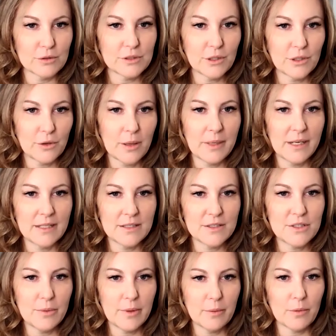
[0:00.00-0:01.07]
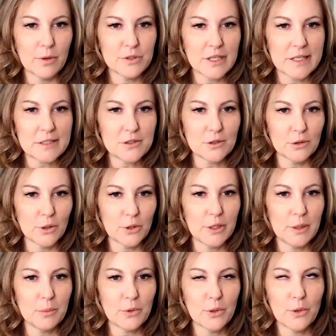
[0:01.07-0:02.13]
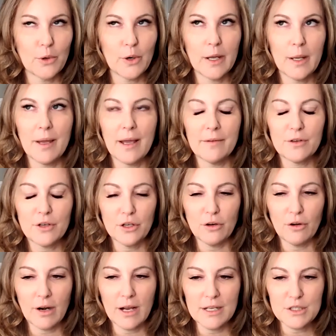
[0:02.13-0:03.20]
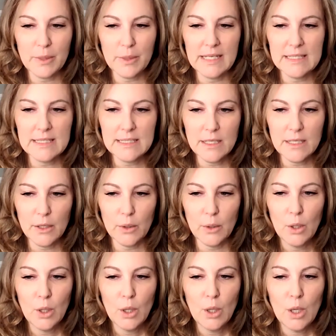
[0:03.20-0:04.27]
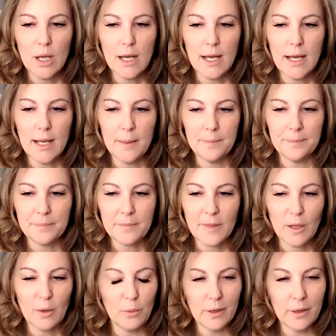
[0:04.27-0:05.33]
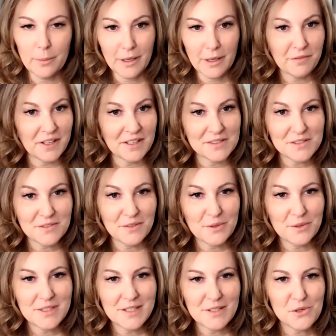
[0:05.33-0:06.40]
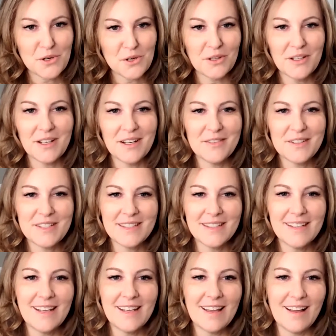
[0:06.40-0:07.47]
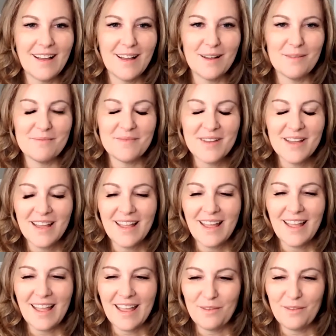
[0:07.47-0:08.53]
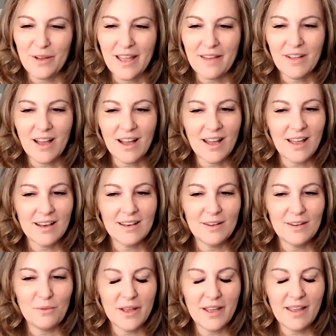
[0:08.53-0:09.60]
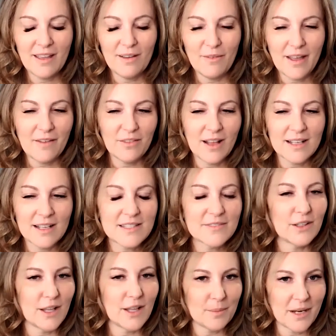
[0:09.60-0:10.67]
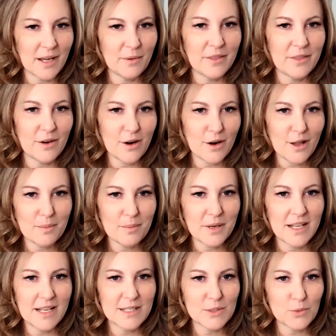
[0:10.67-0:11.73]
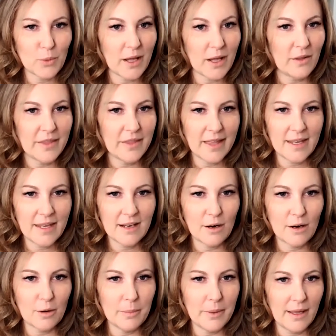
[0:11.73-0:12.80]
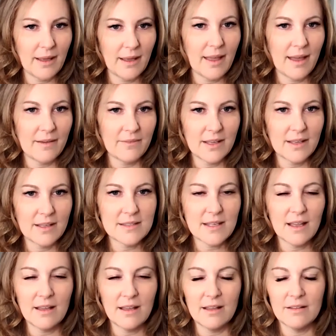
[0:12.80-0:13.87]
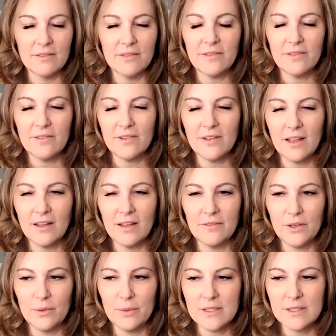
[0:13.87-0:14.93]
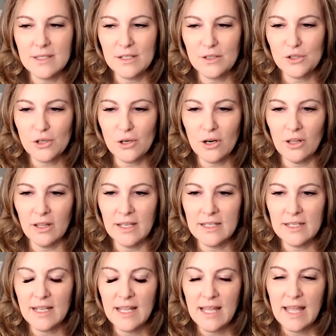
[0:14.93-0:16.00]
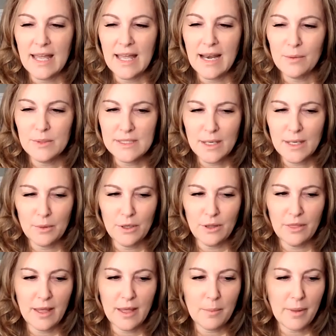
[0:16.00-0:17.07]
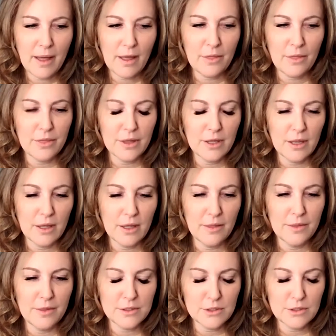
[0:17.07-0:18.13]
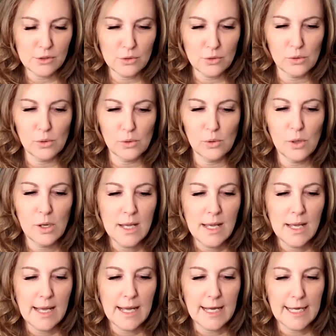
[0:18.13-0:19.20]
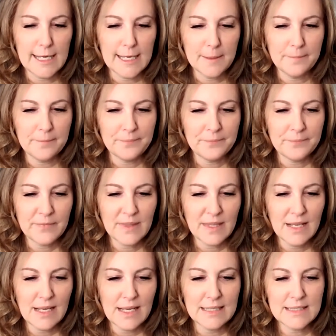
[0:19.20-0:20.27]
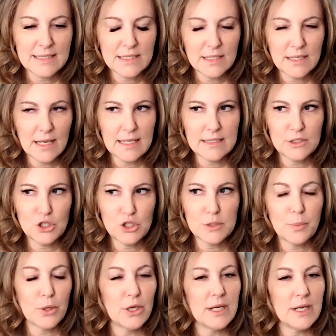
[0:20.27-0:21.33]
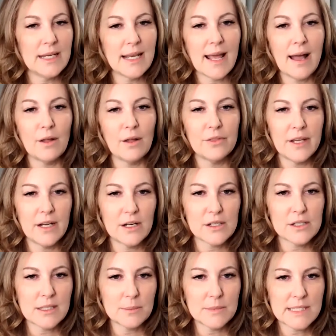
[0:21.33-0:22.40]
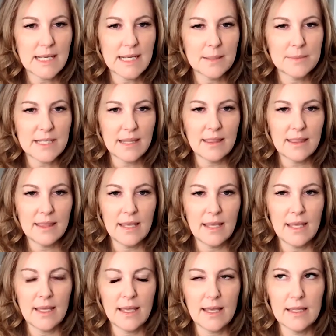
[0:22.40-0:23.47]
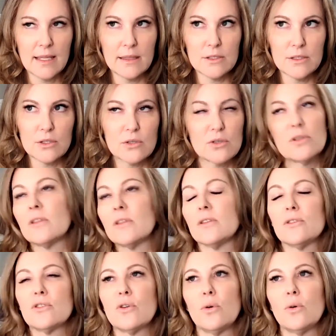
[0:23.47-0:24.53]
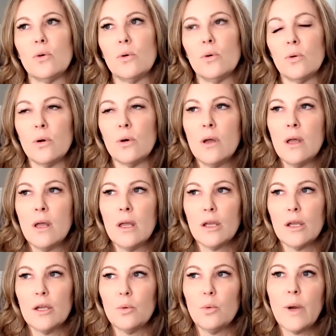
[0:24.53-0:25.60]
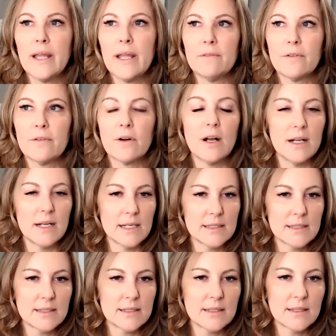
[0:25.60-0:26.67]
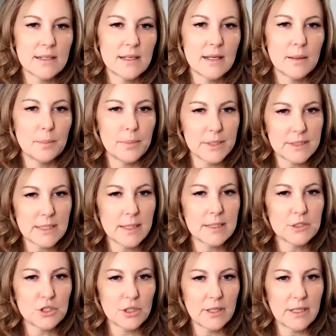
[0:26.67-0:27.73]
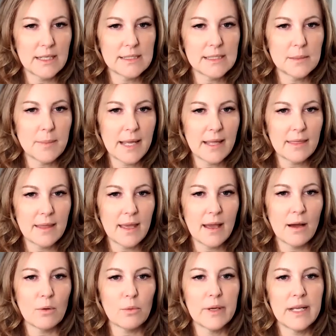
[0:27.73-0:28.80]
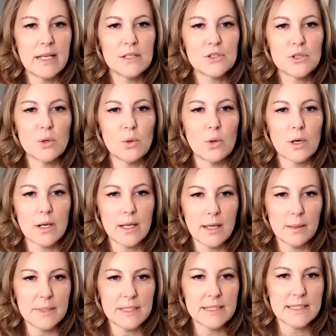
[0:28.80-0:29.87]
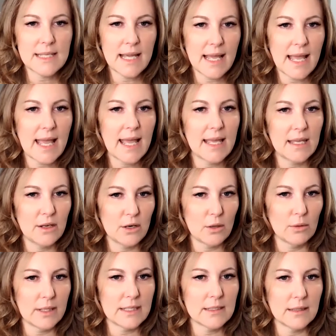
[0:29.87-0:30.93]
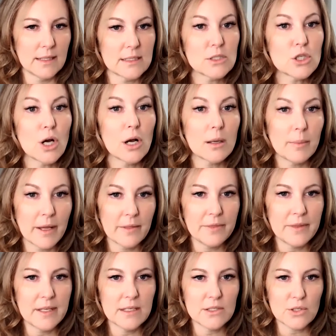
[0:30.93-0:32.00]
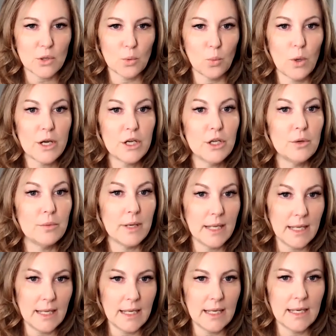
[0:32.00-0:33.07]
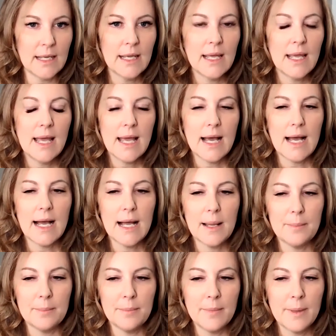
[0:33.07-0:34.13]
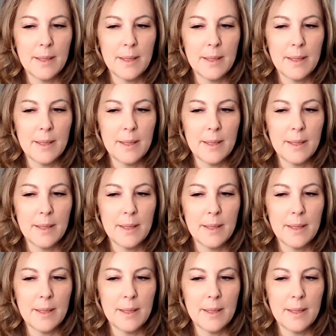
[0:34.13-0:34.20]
So, coming into a rotational learning program after you graduate. So, um, we are big fans of UNC Charlotte, obviously. Um, and we have got we we have lots of alumni within our company as well that are big advocates of of UNC Charlotte and i would say when you think about the the school um, it's it's just putting it out there sometimes i think this the school could wait for us potentially to make the outreach or come and say hey you know let, let's talk about this or what do you need um,